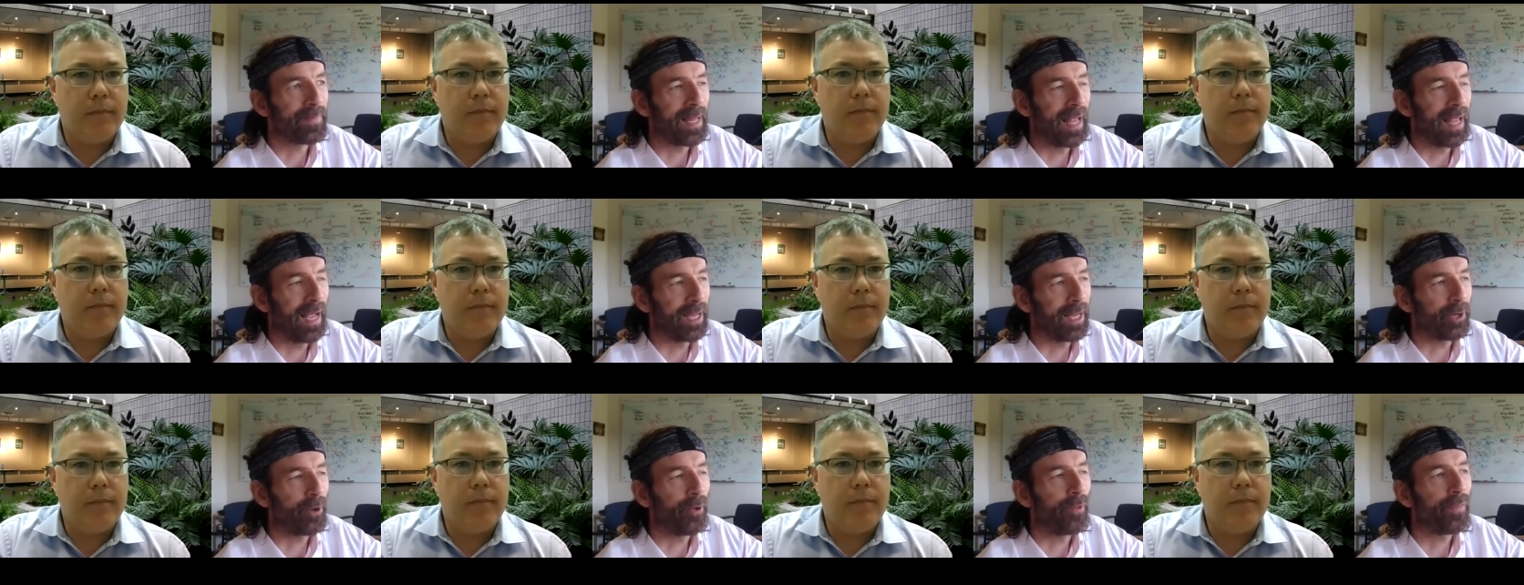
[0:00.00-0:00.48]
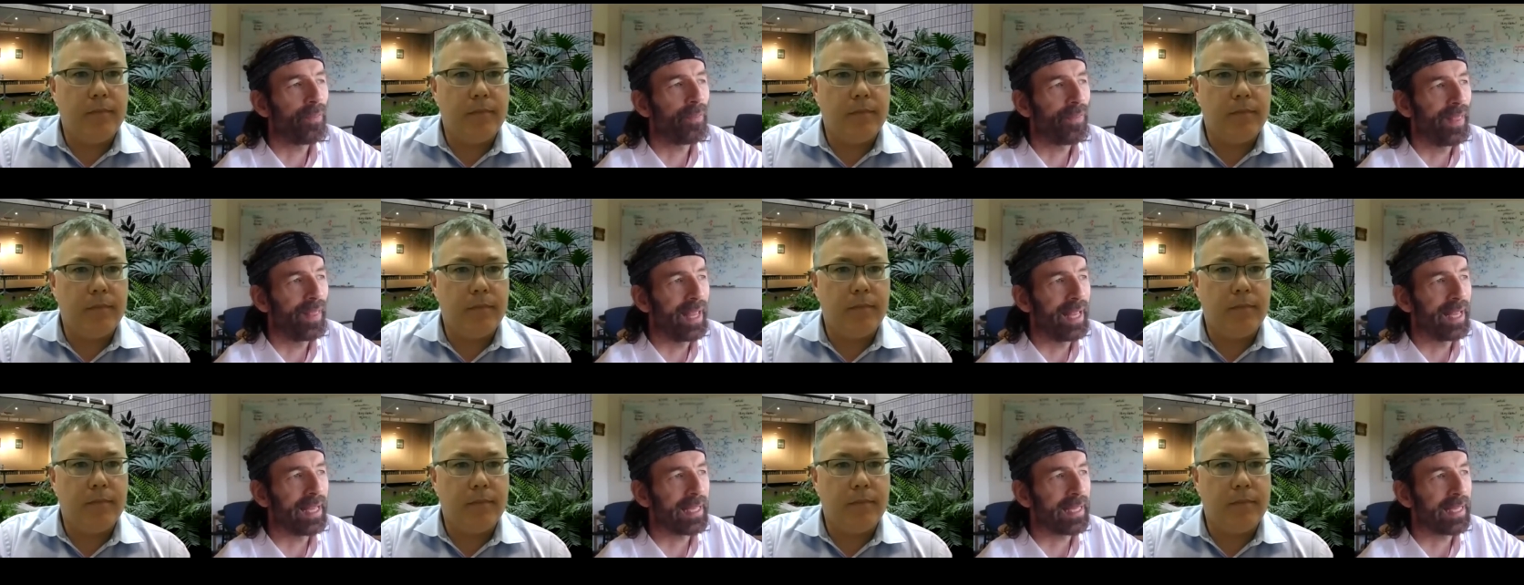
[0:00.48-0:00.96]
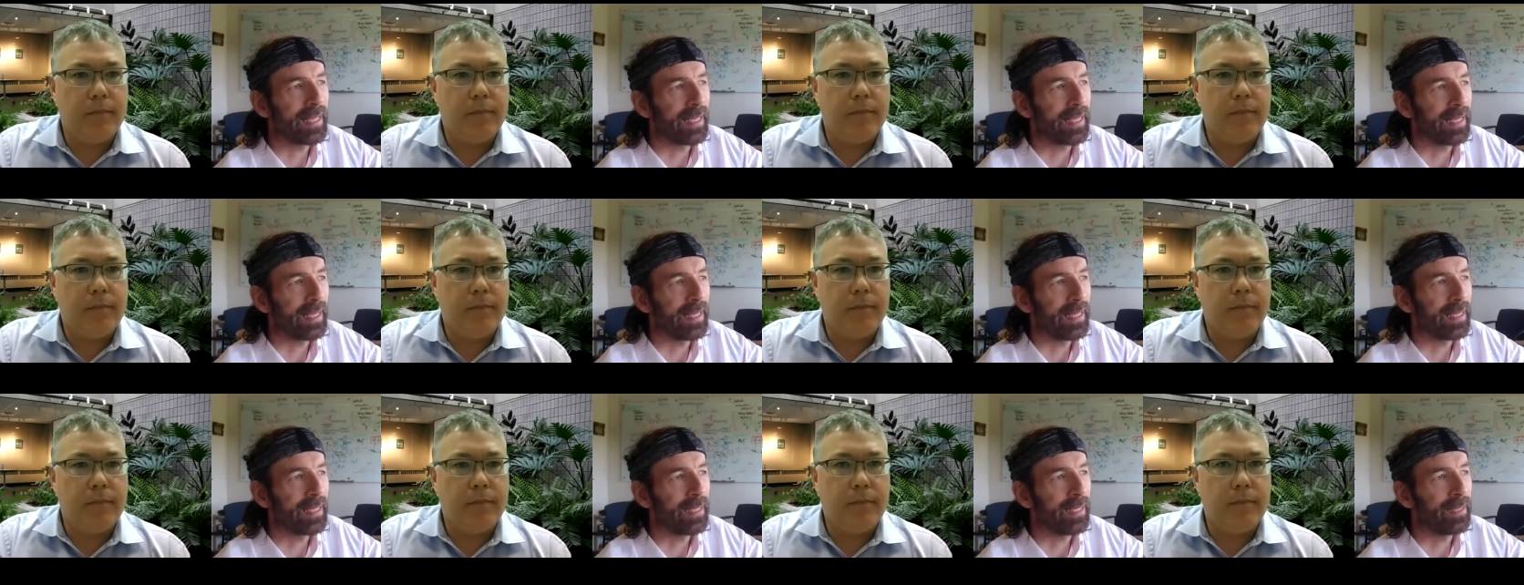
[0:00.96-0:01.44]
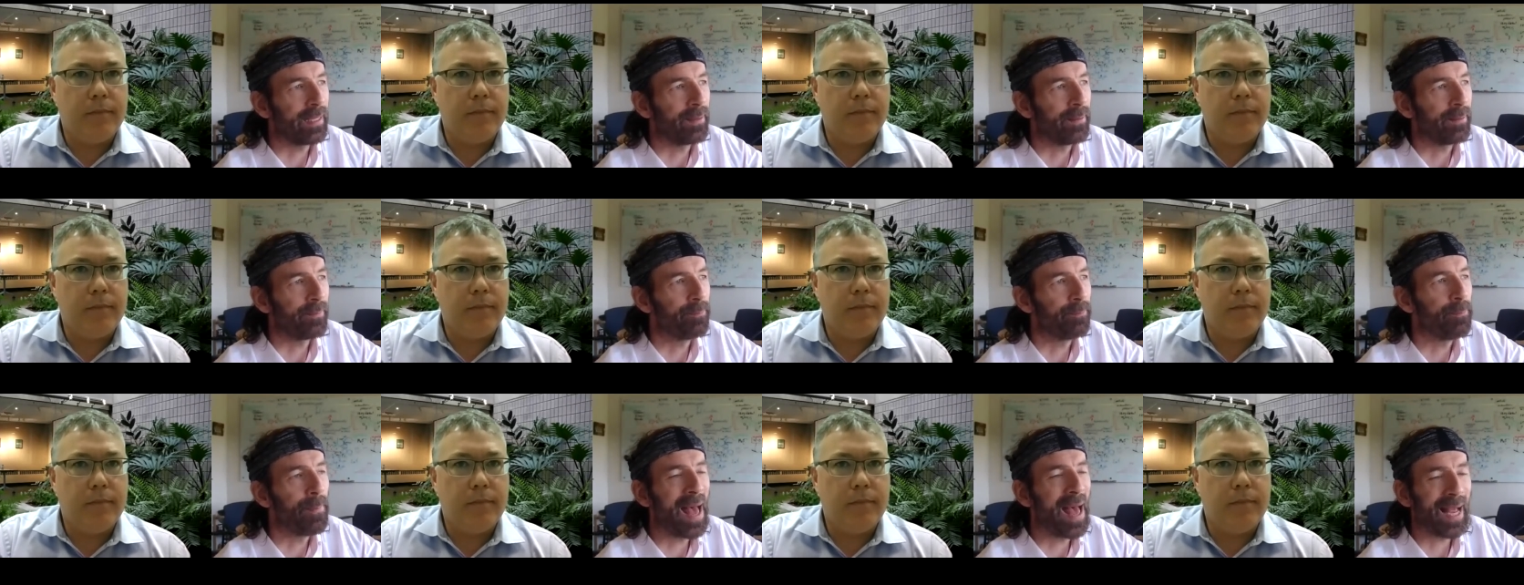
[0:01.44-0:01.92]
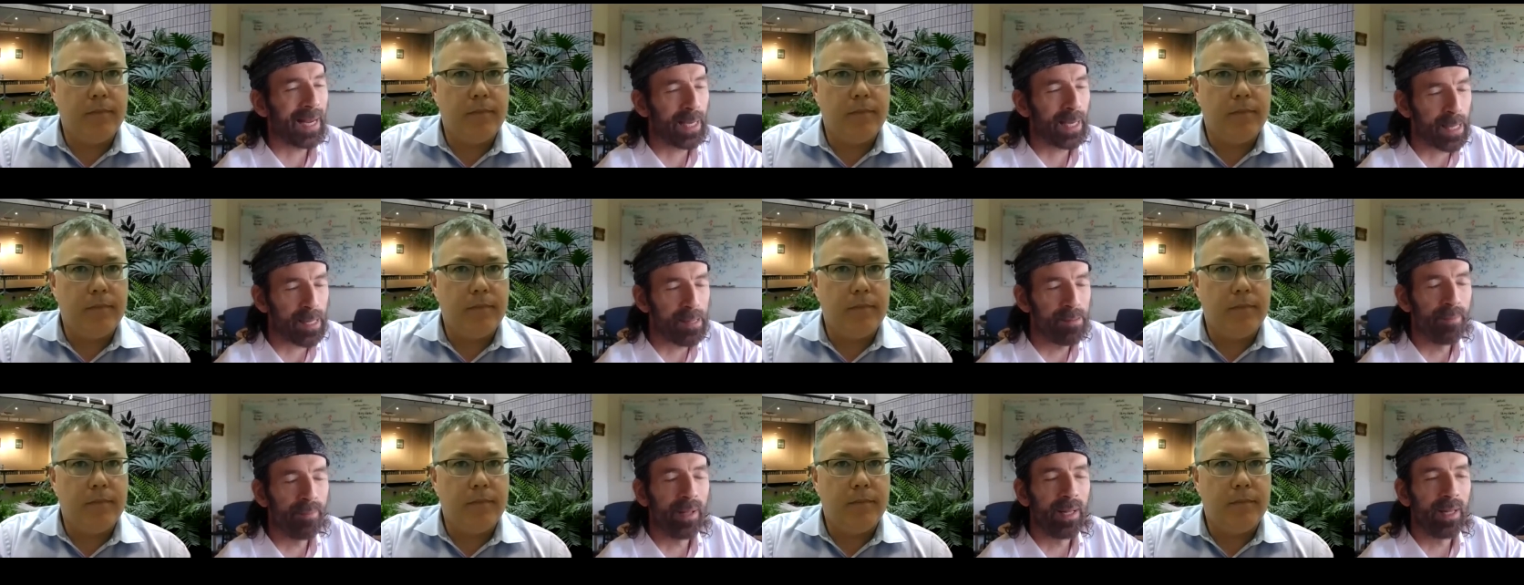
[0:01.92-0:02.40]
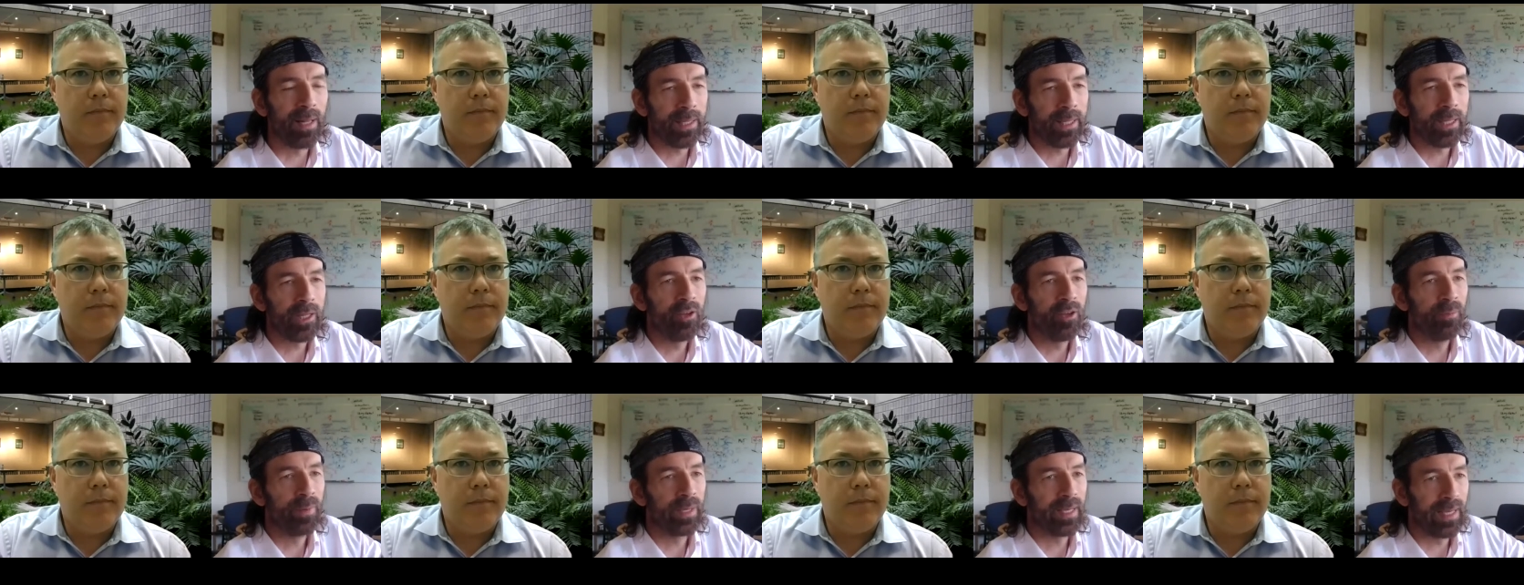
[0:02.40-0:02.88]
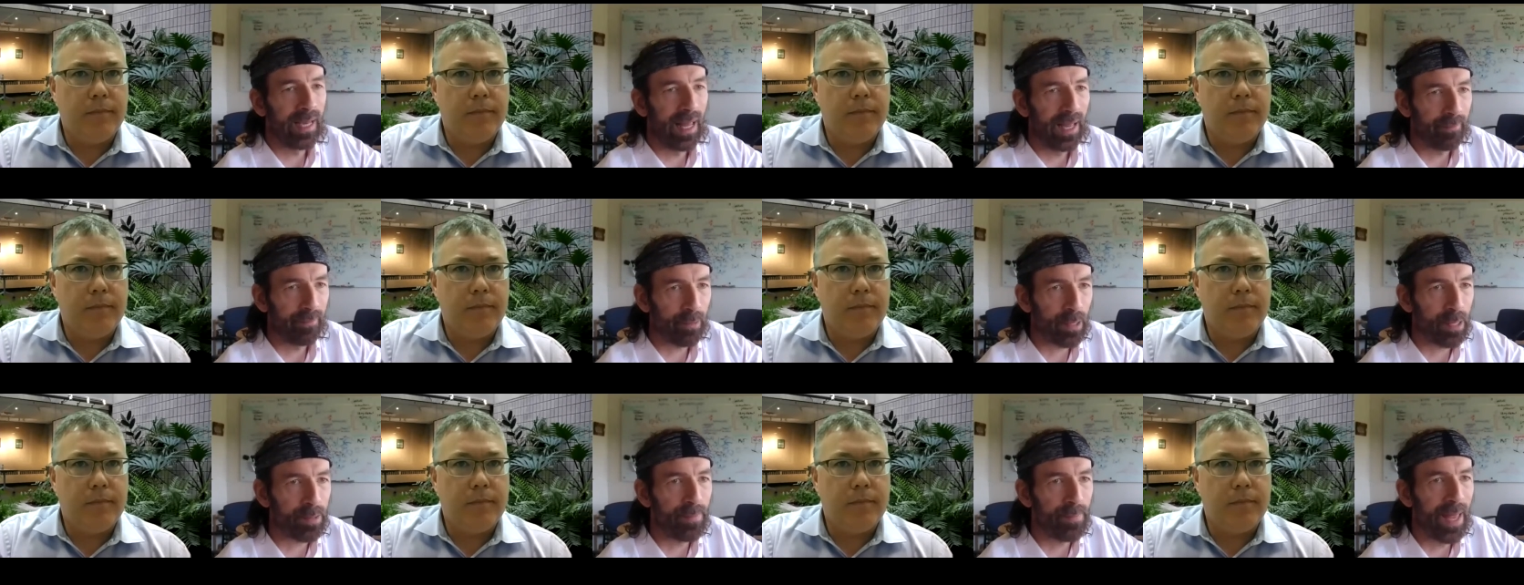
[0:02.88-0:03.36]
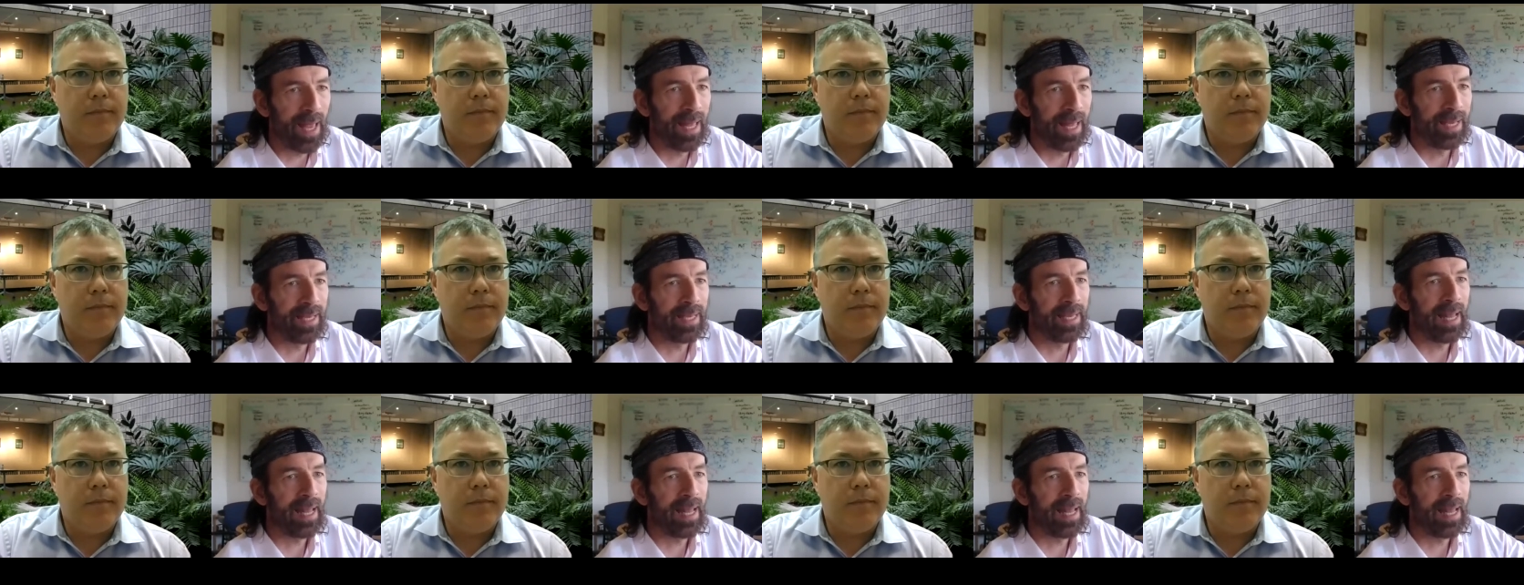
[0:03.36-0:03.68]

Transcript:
Speaker 1: I don't think a maximal human lifespan